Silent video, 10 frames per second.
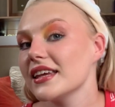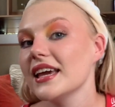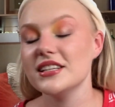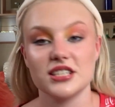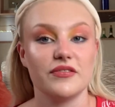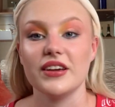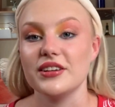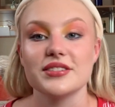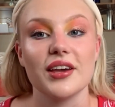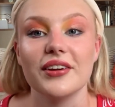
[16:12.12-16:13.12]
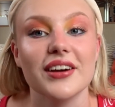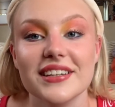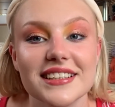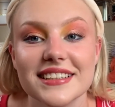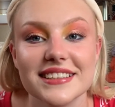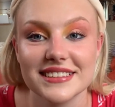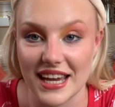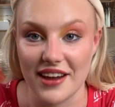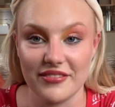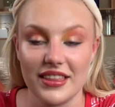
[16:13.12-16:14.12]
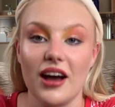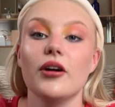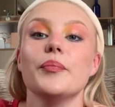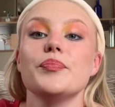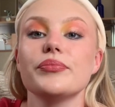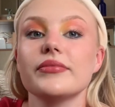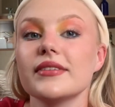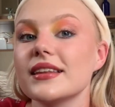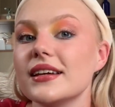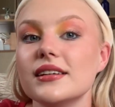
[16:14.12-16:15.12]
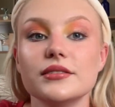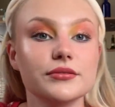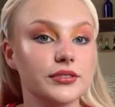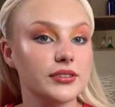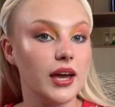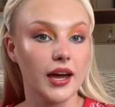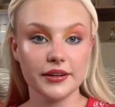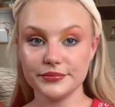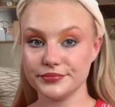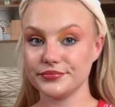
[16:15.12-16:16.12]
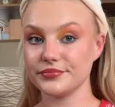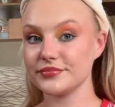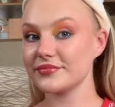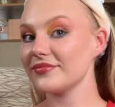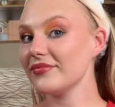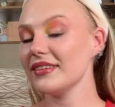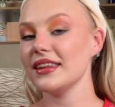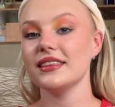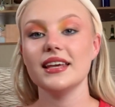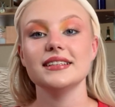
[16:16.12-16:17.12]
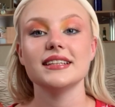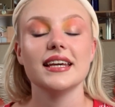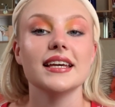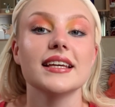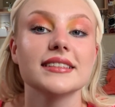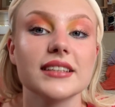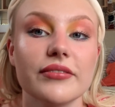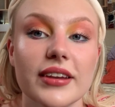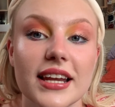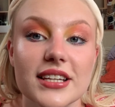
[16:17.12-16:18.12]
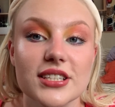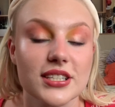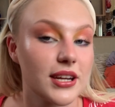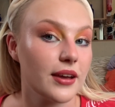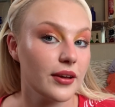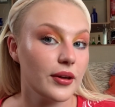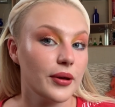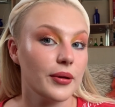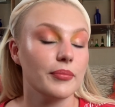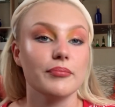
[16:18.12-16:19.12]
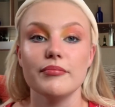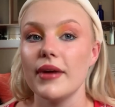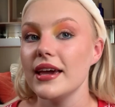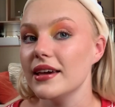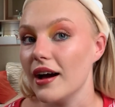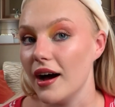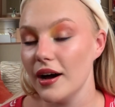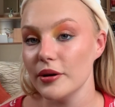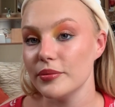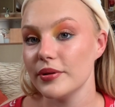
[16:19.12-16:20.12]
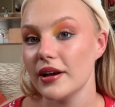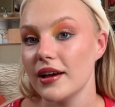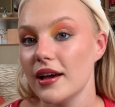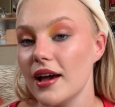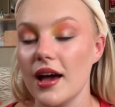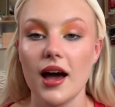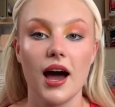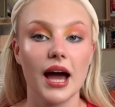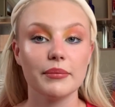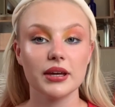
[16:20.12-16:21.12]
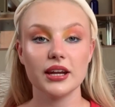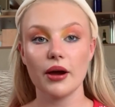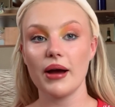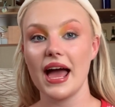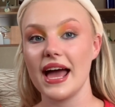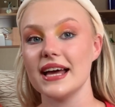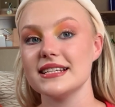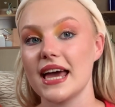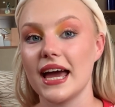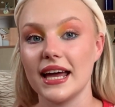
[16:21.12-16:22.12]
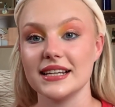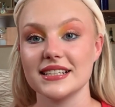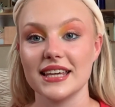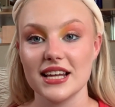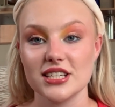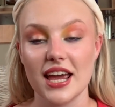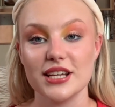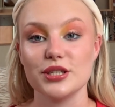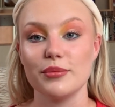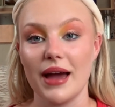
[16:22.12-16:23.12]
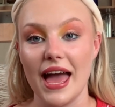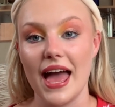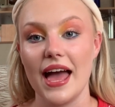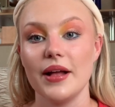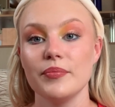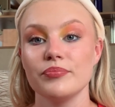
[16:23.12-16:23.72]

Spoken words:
it just feels so good to have that on. So this is the finished makeup. I'm gonna go ahead and get changed, do my hair,